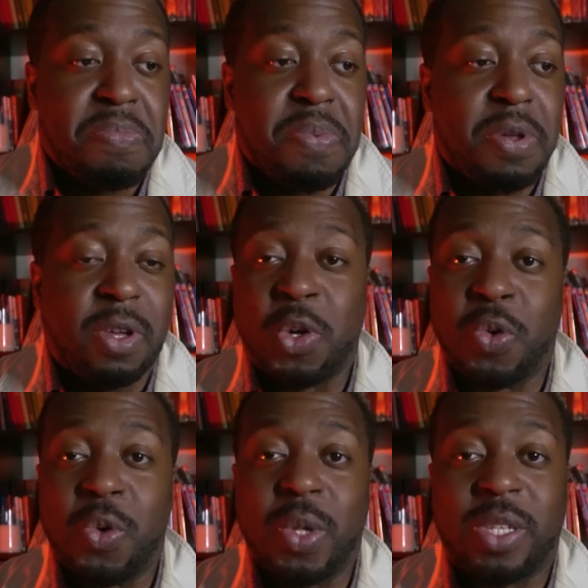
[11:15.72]

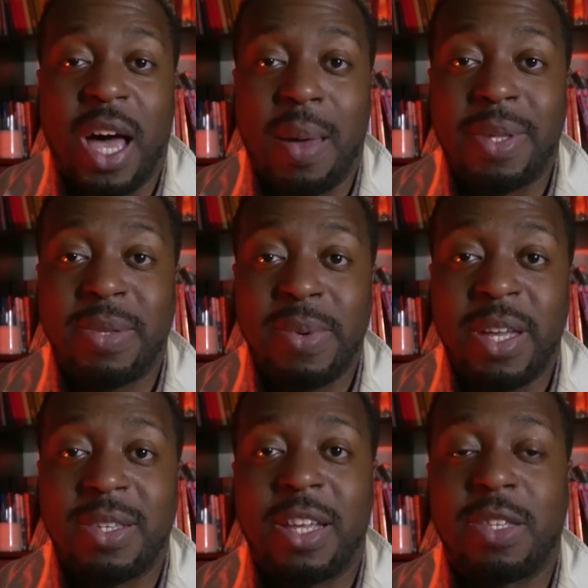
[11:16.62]
guru at the top. It's
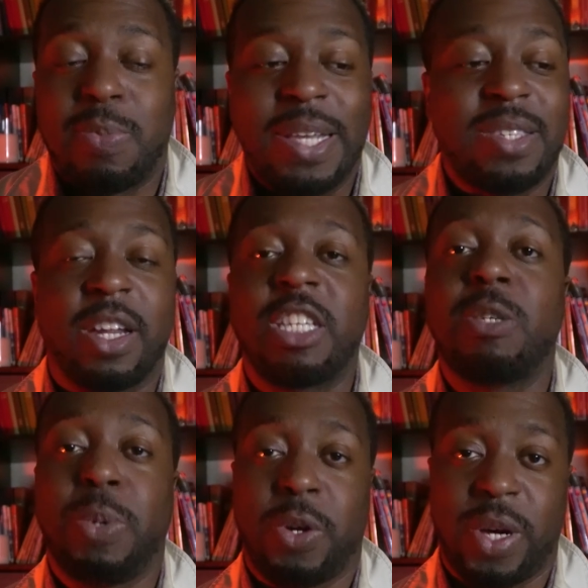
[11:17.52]
me. It's based on
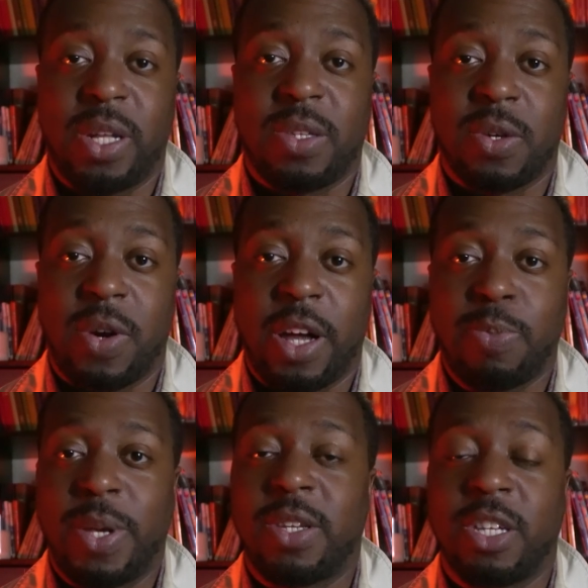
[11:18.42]
experience, all right?
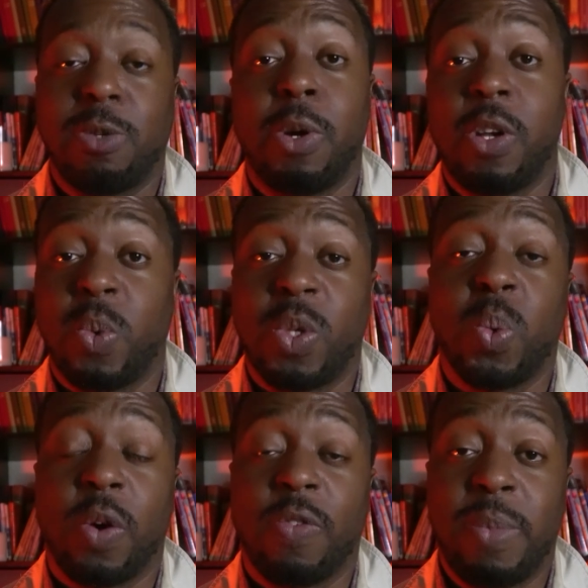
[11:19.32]
It's based on experience,
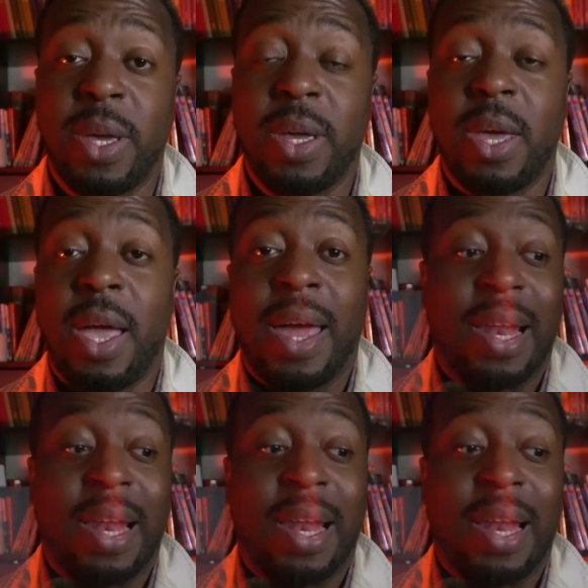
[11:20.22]
what's worked for me. It